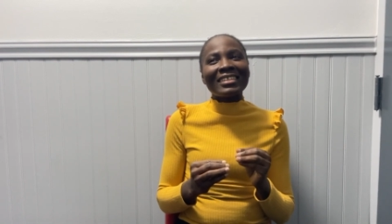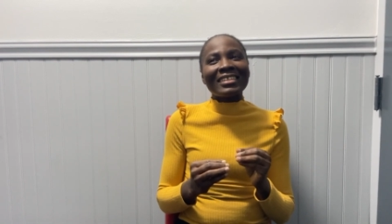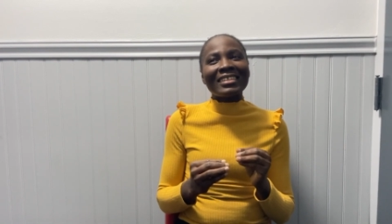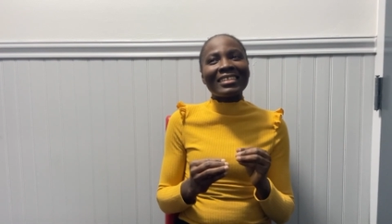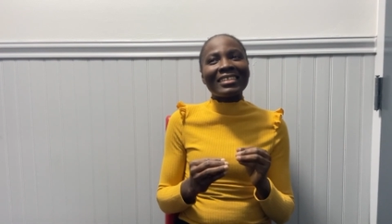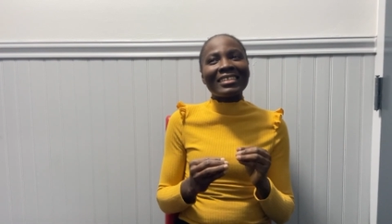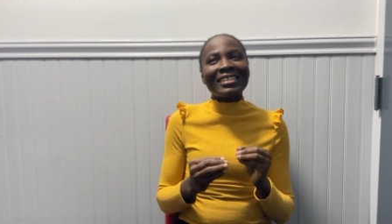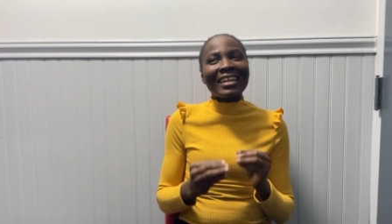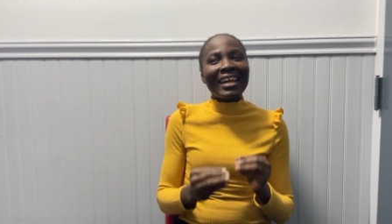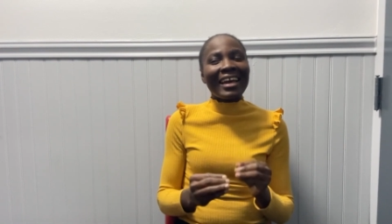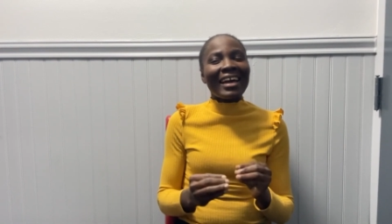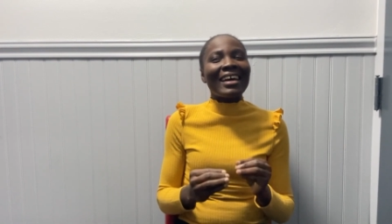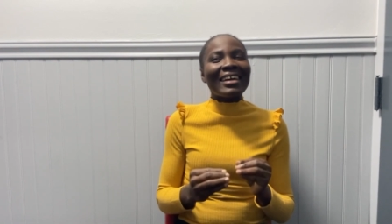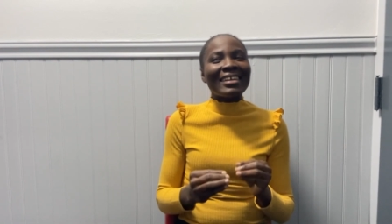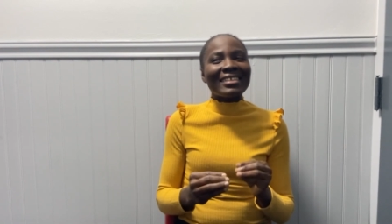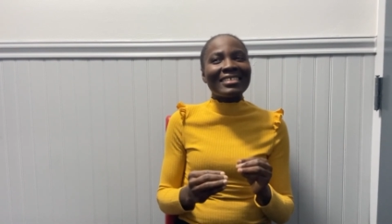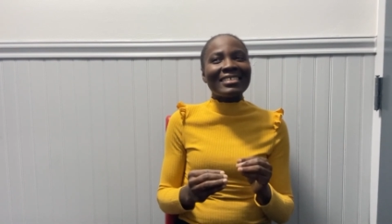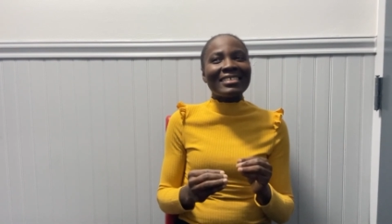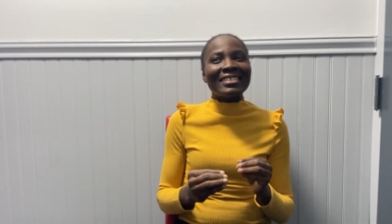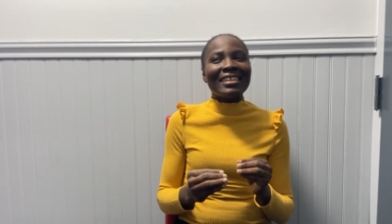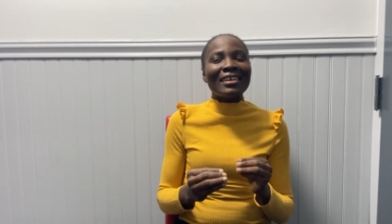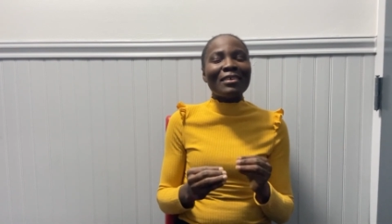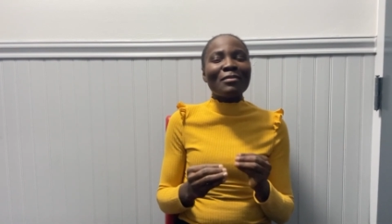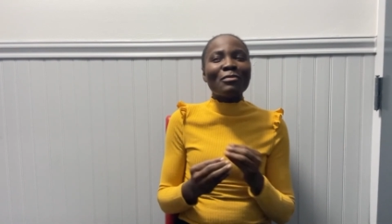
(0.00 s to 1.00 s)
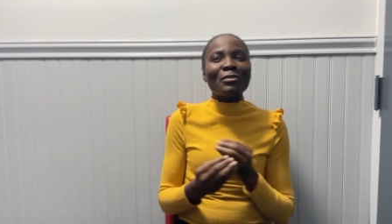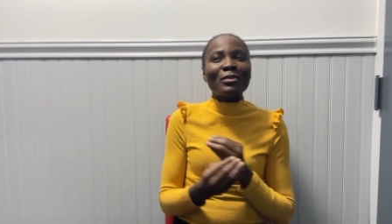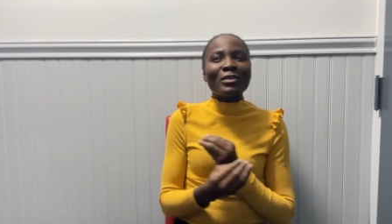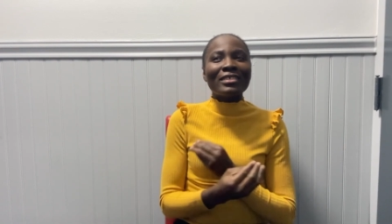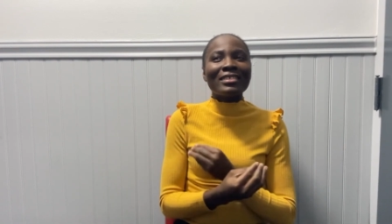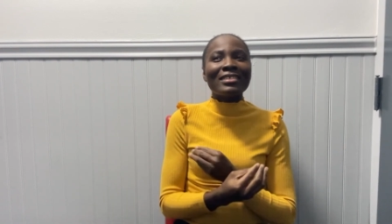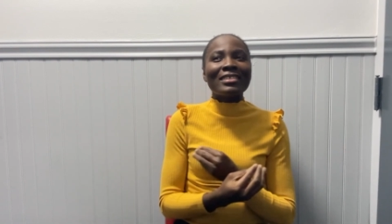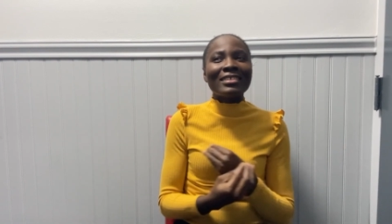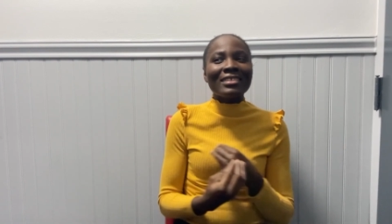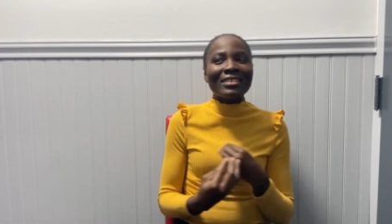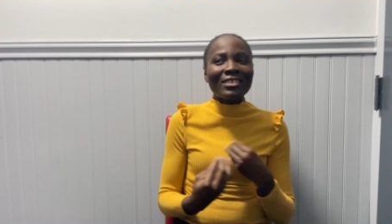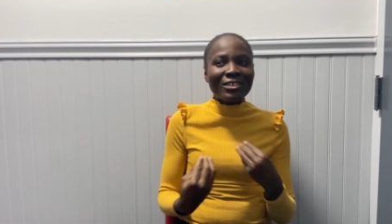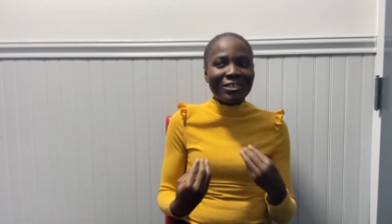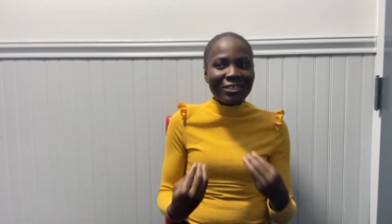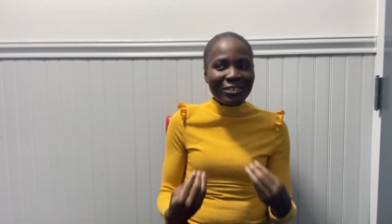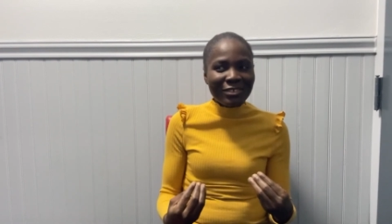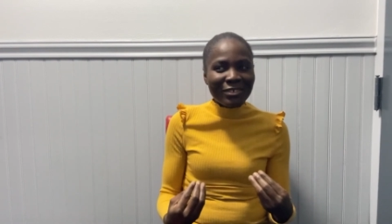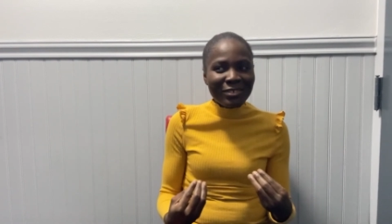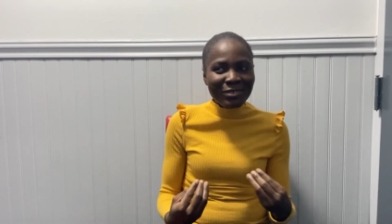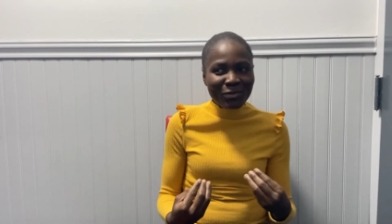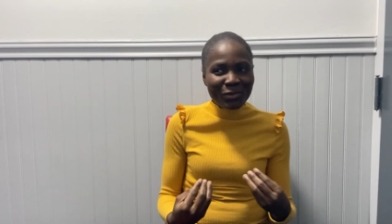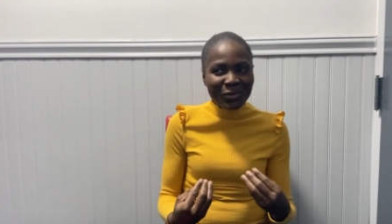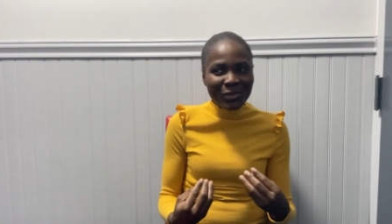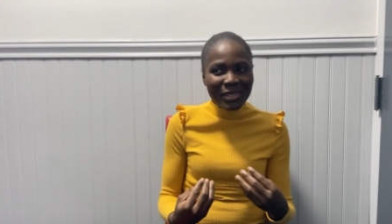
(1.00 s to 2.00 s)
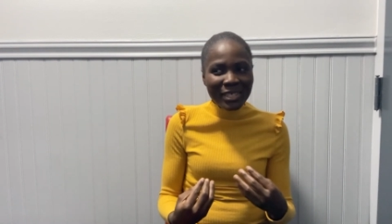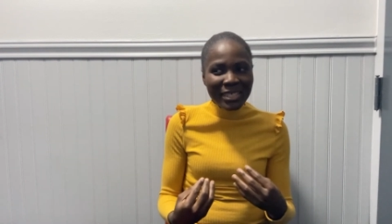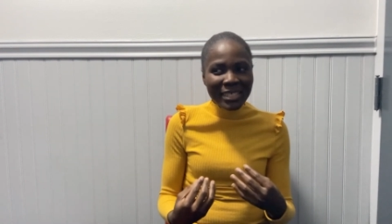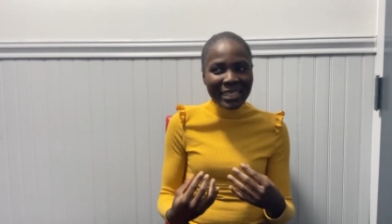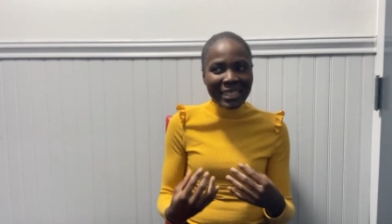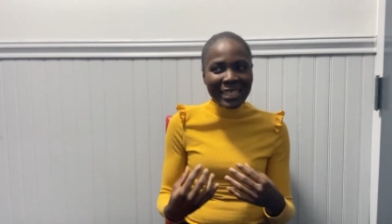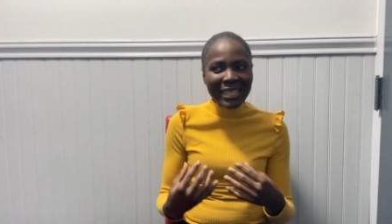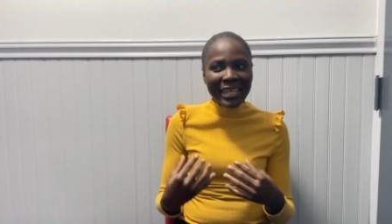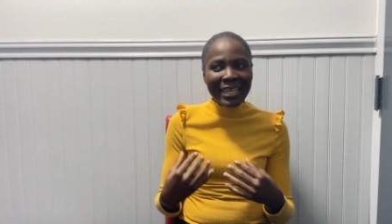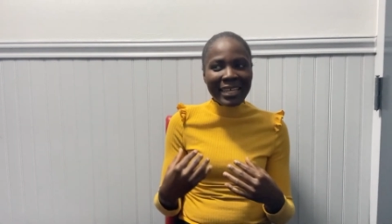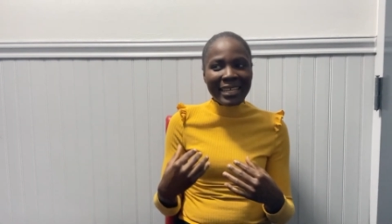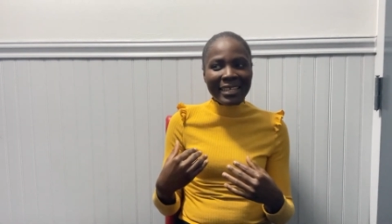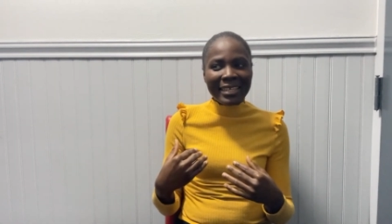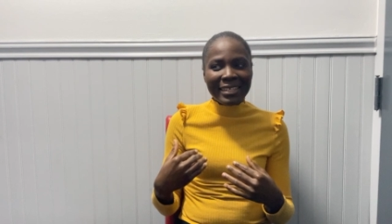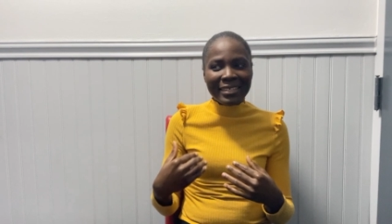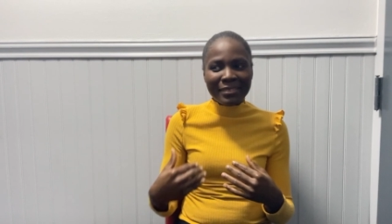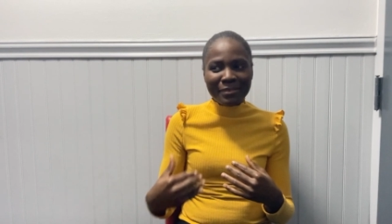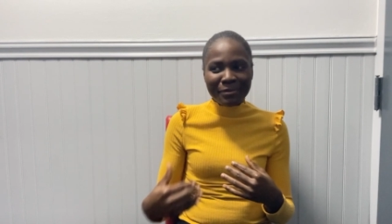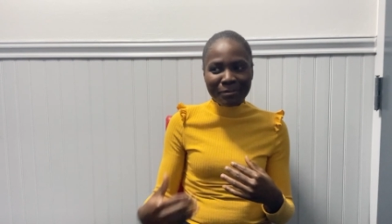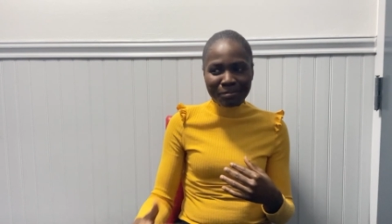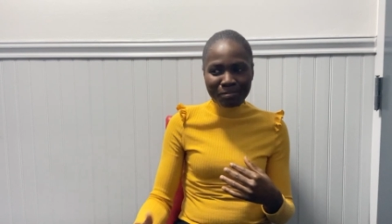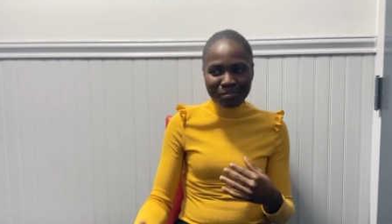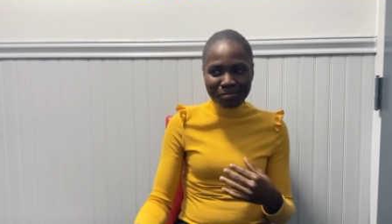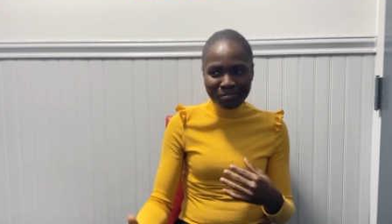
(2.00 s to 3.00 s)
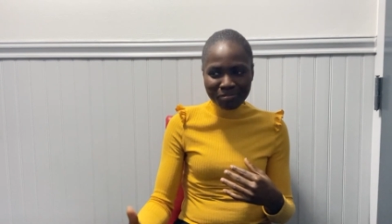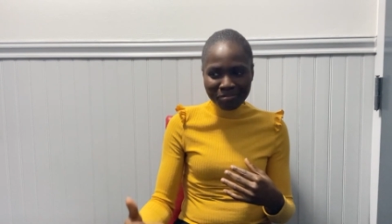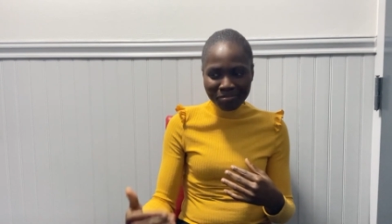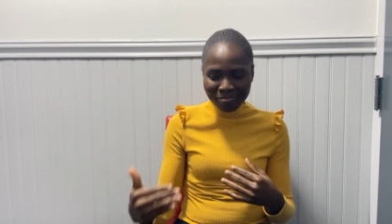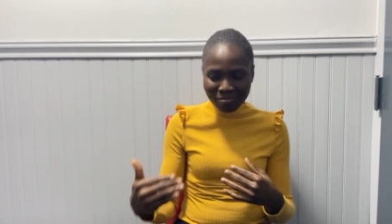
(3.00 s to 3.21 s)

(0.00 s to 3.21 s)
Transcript: that that position was like, um,